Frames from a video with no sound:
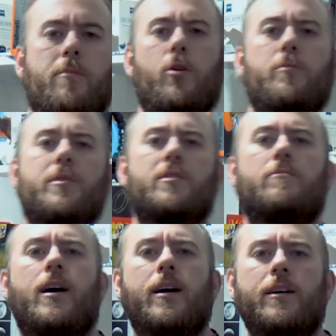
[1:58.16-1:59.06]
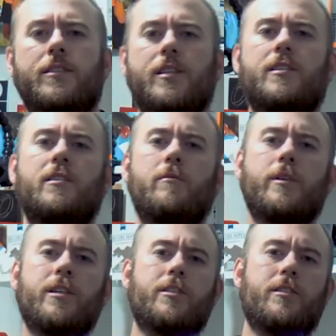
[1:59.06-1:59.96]
purpose in my
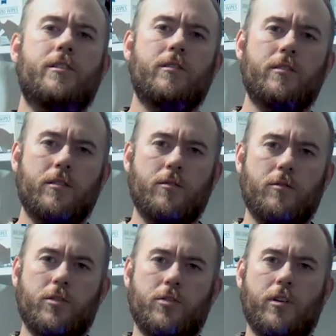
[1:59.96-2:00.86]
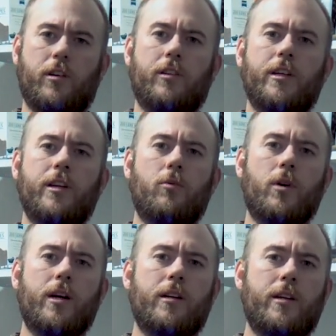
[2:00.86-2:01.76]
system is strictly get
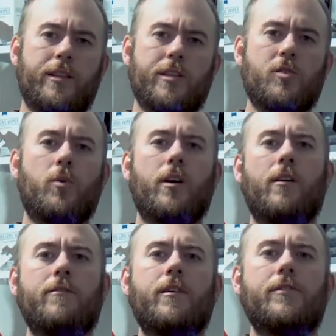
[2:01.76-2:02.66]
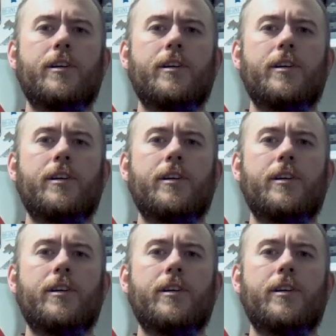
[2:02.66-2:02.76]
the sweat off of